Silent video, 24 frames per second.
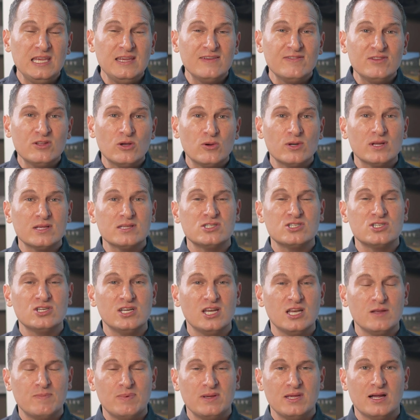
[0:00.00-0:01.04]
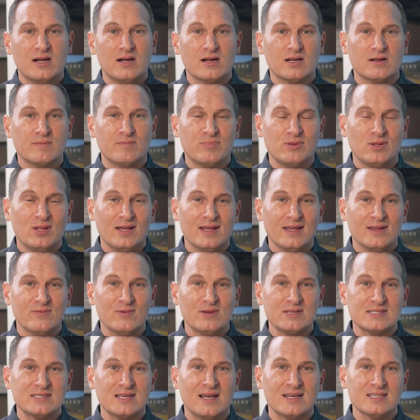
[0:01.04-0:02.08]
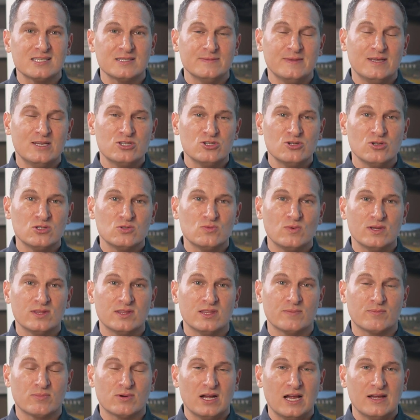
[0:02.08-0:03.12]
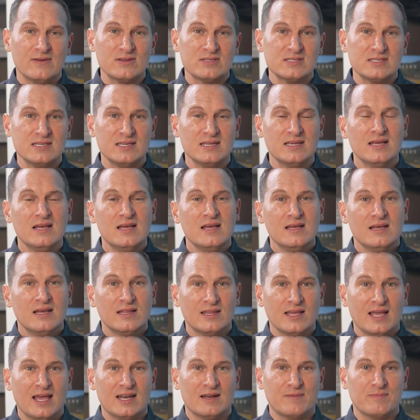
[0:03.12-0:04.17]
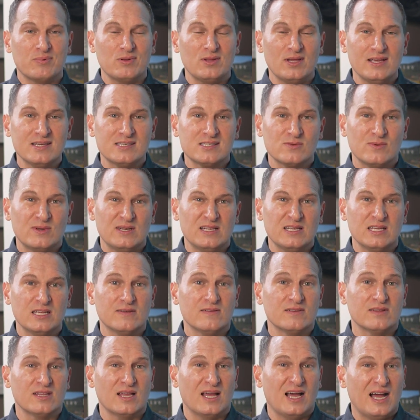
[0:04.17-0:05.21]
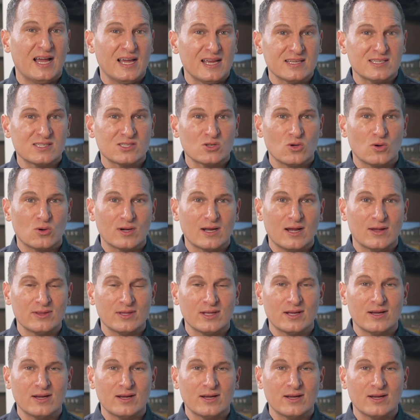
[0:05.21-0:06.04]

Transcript: Even though it is GDPR compliant, we saw some issues with the privacy they had in place, so we didn't give it the highest score out